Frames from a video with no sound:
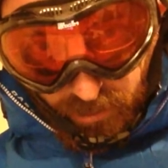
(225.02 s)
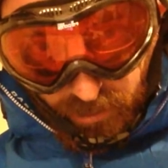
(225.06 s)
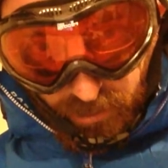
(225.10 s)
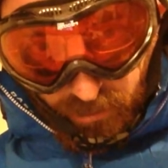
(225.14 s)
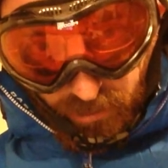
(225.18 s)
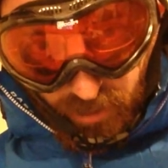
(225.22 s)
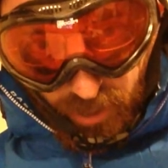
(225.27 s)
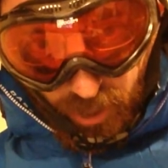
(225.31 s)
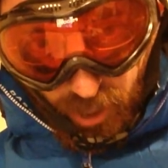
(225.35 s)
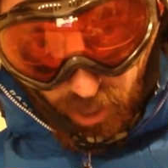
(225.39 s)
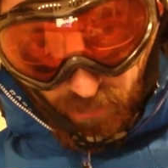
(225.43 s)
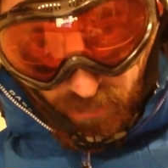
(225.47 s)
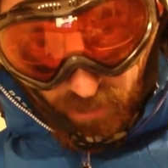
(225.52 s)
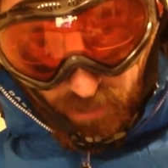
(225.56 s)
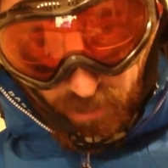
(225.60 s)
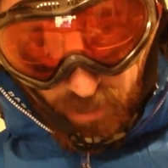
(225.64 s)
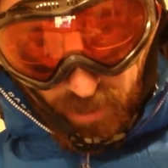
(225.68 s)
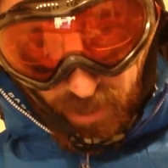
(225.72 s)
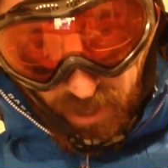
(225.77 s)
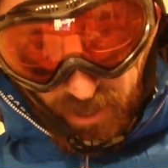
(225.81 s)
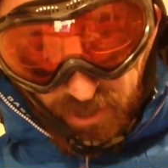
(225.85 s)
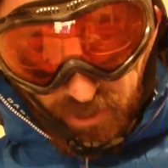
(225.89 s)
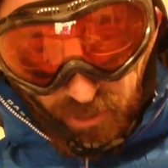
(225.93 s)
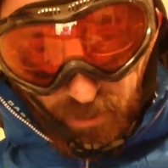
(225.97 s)
Right, over the
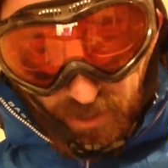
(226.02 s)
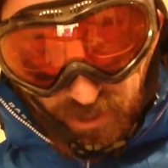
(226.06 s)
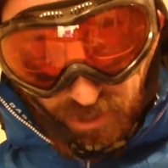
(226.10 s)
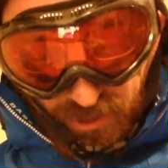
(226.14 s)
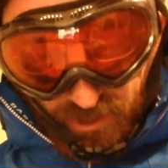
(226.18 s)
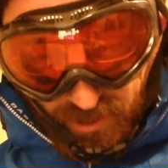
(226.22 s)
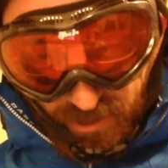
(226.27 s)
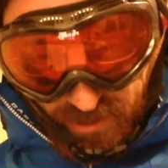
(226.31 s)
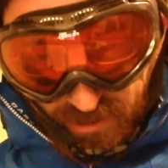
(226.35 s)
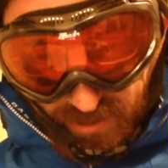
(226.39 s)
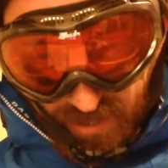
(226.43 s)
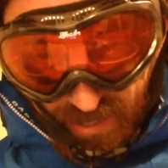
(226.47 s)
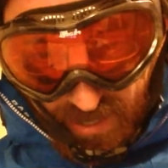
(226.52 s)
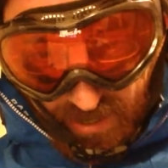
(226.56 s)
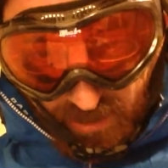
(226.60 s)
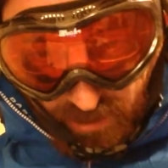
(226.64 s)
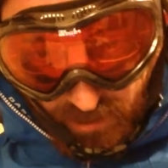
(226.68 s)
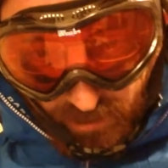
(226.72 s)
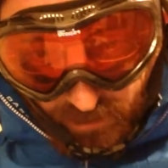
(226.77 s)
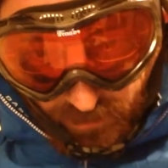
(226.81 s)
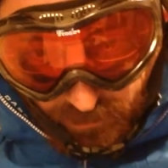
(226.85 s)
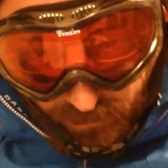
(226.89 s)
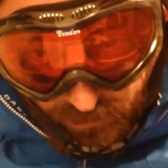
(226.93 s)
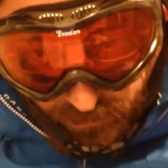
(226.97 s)
page, question
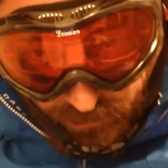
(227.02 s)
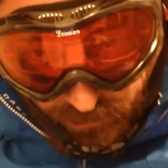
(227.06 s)
10.